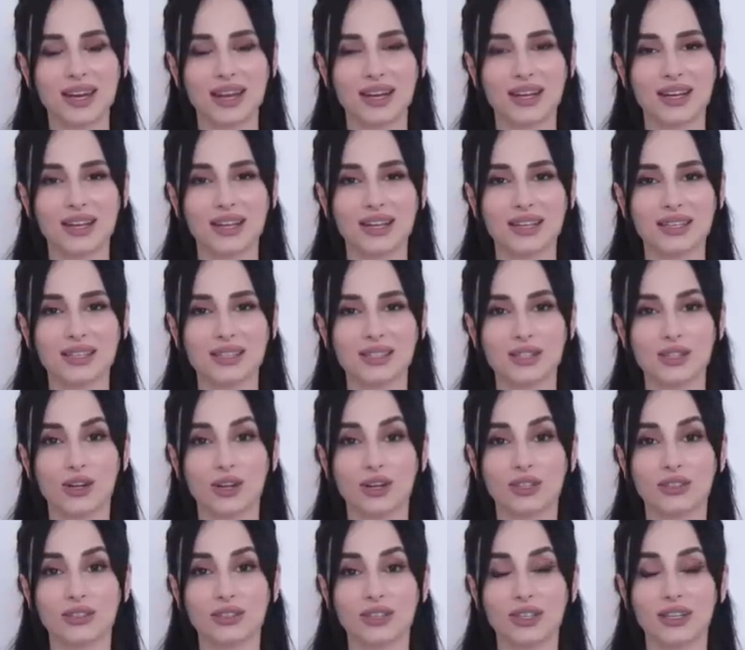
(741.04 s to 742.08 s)
that is
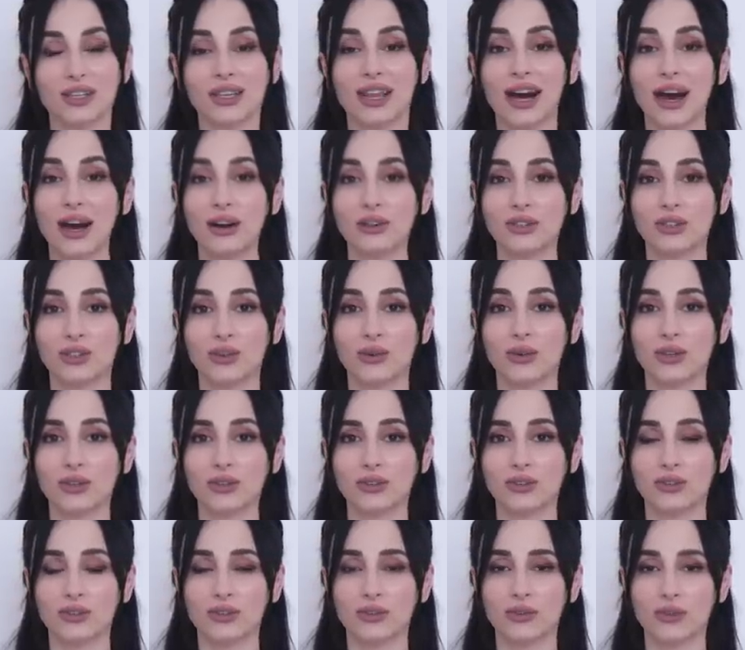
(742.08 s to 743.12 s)
not allowed
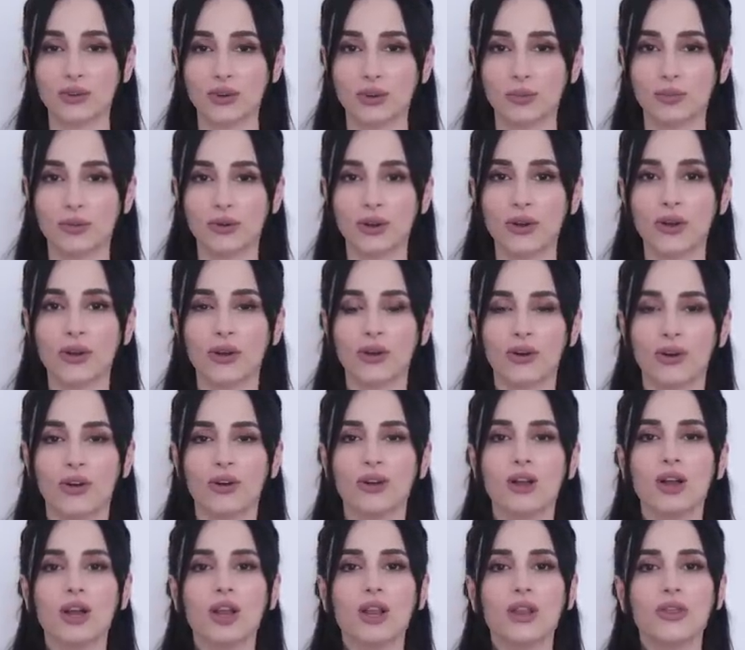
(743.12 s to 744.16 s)
according to the royal
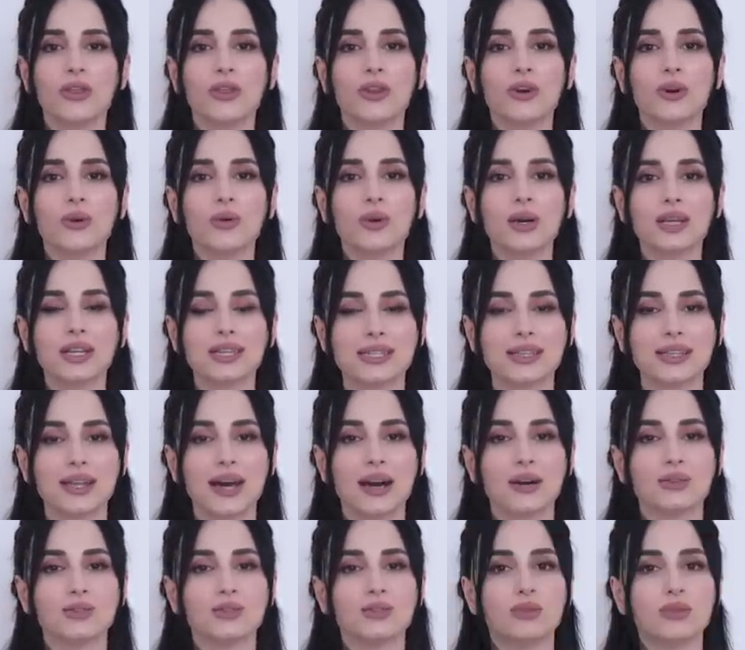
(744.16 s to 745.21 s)
protocol. No one is
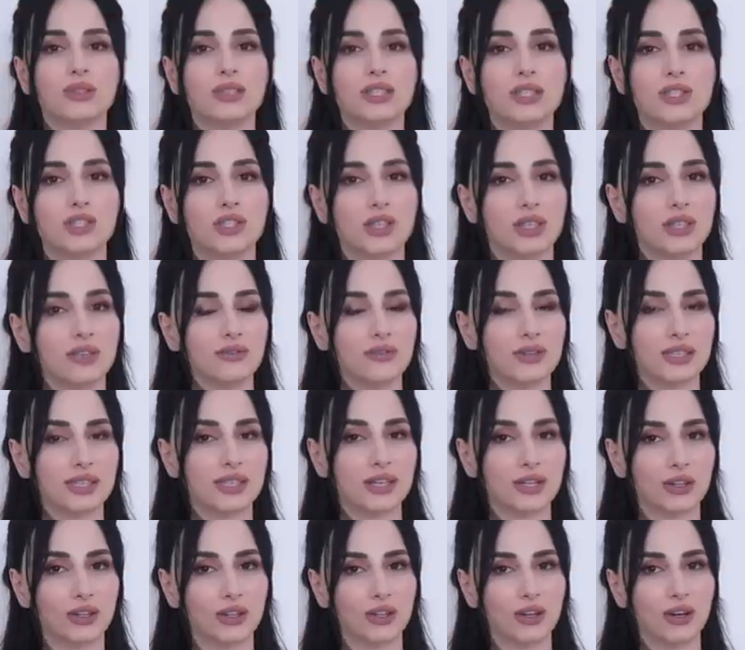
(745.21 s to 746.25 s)
allowed to initiate a
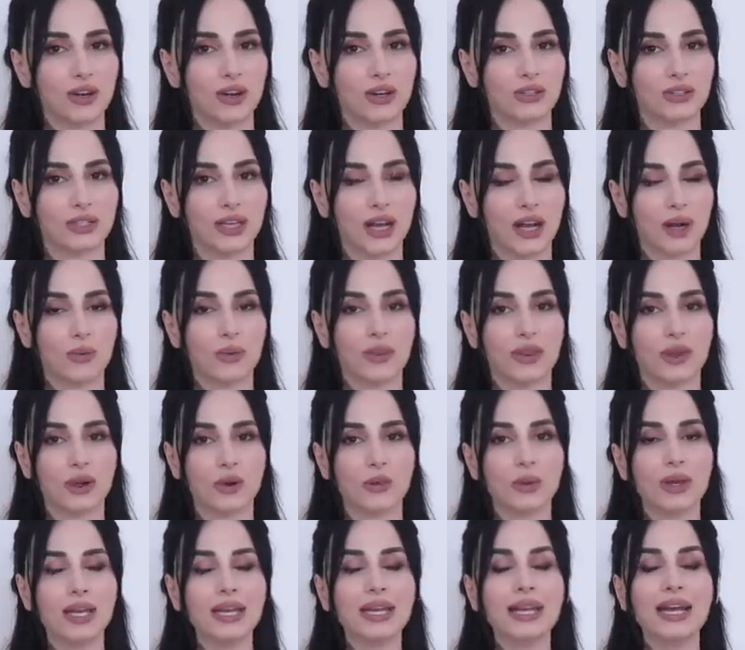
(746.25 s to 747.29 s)
physical contact with the
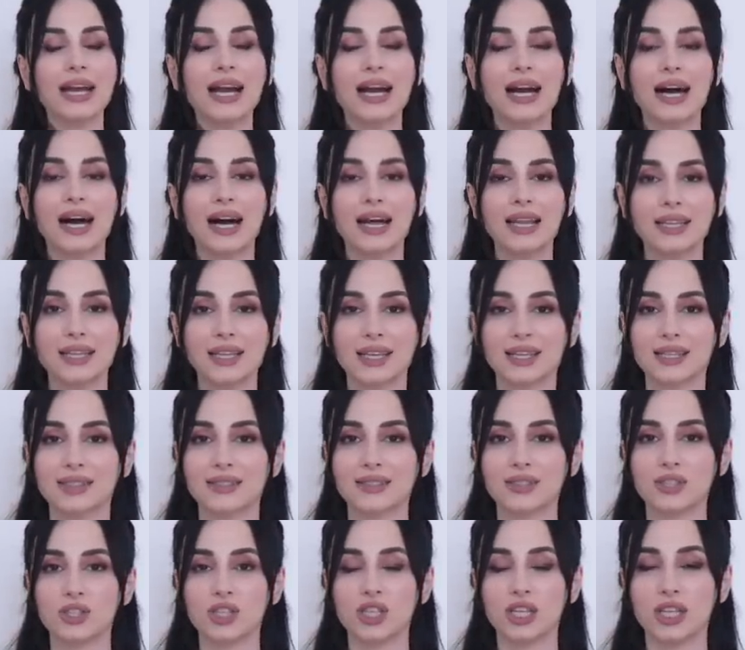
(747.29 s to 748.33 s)
Queen unless
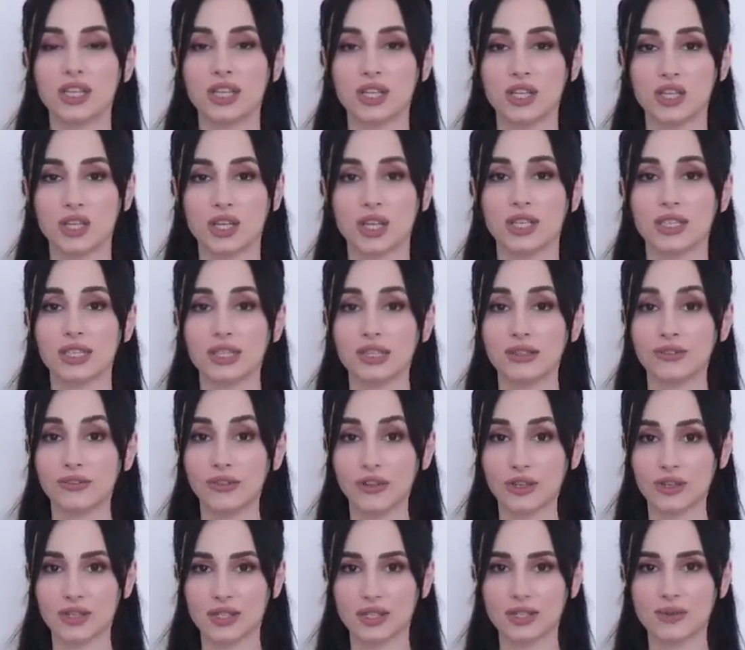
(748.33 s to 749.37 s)
she initiates it
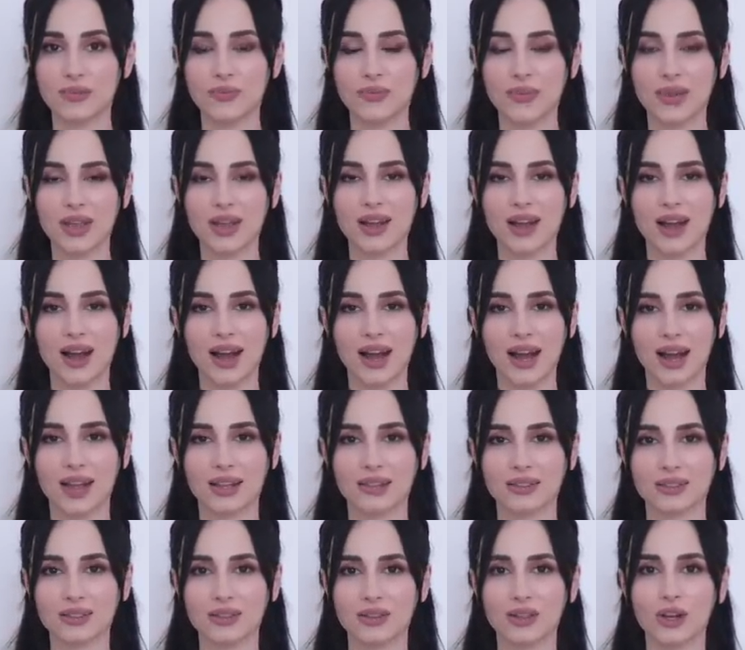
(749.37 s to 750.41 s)
first.
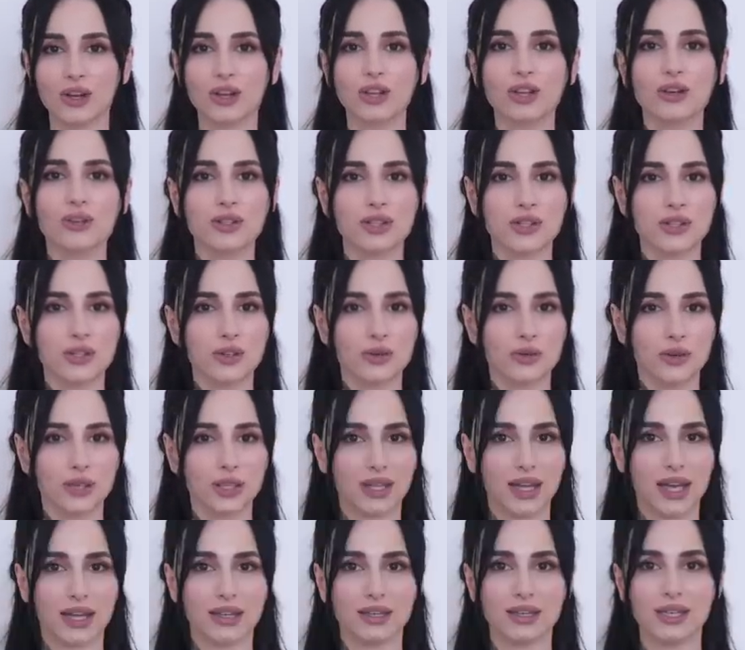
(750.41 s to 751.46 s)
And the closest you would
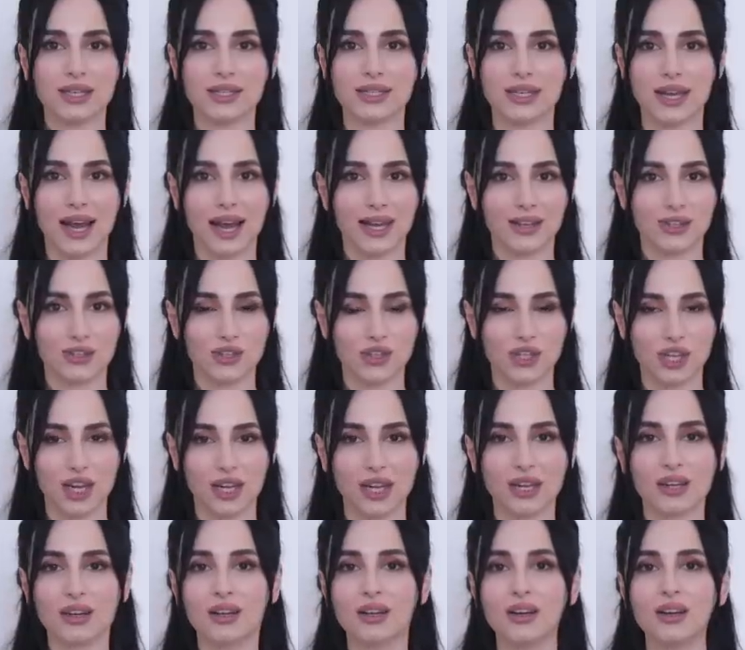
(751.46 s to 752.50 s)
get is a
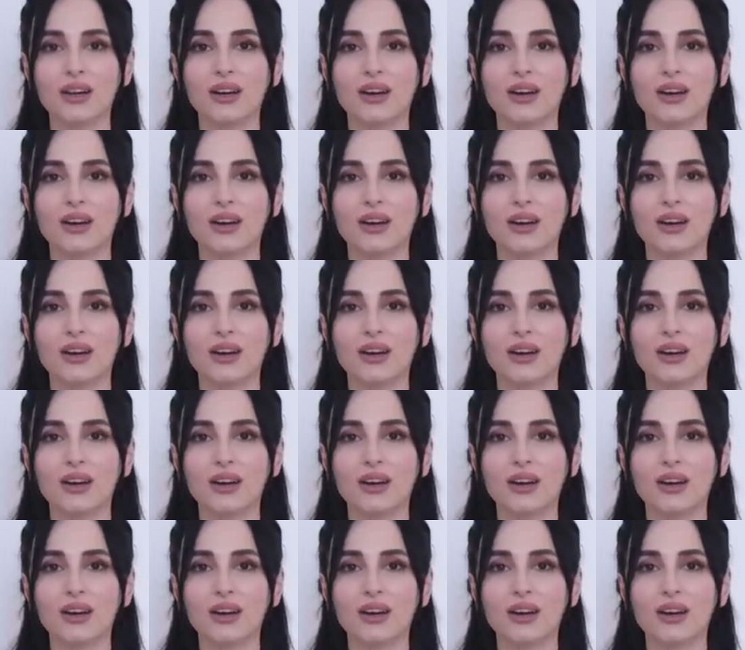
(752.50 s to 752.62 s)
handshake.